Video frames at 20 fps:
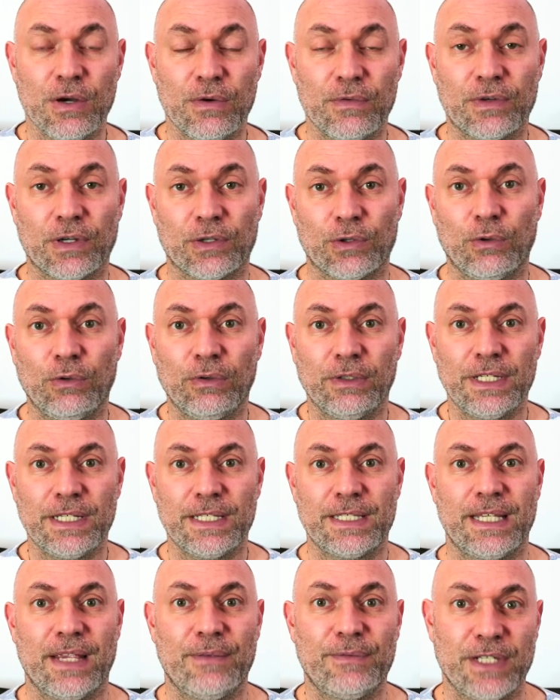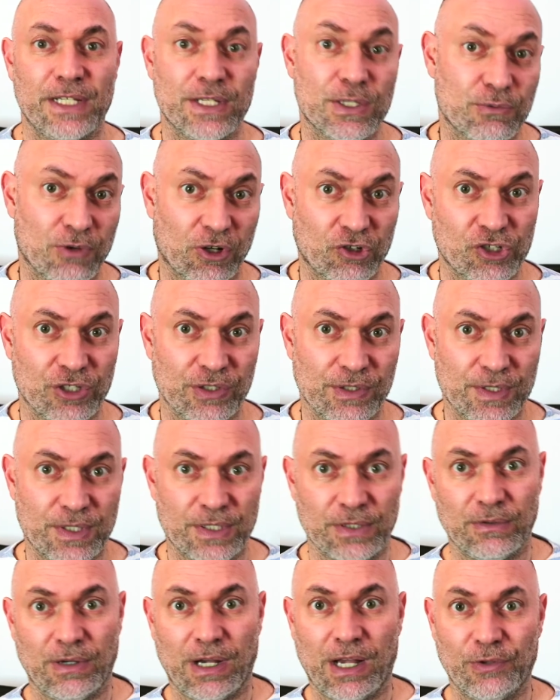We've got all these safety instructions.
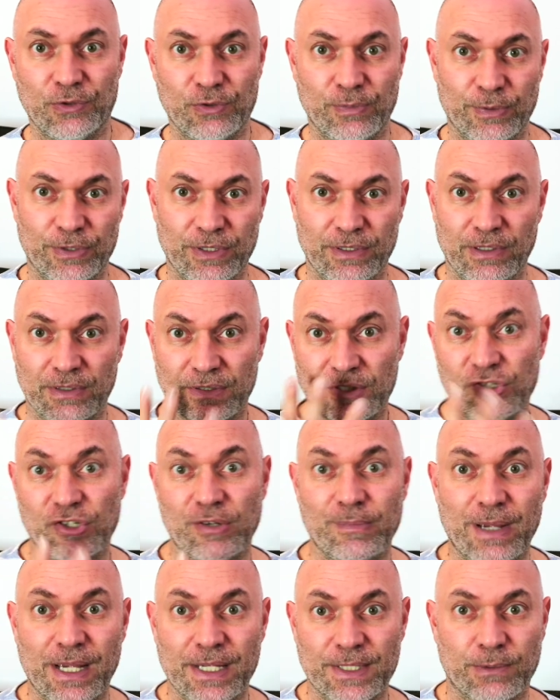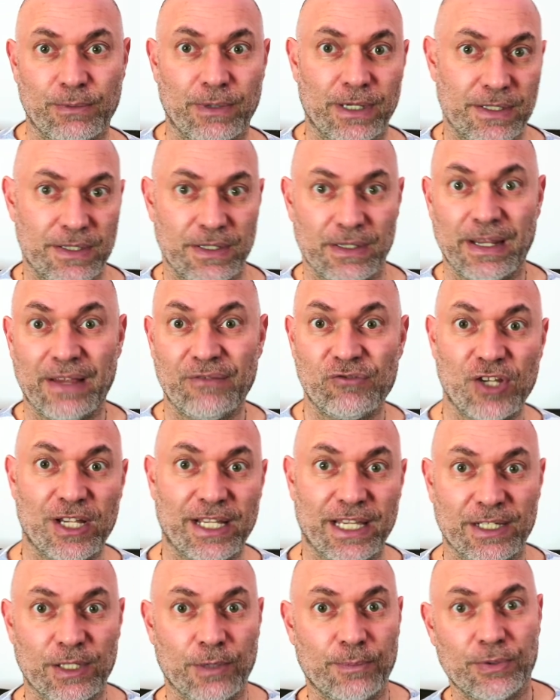So how to put an oxygen mask, where is your life
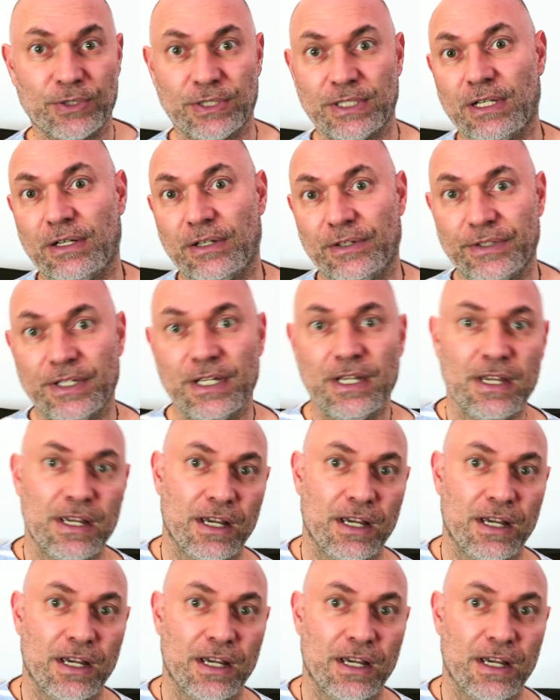jacket, or put it on,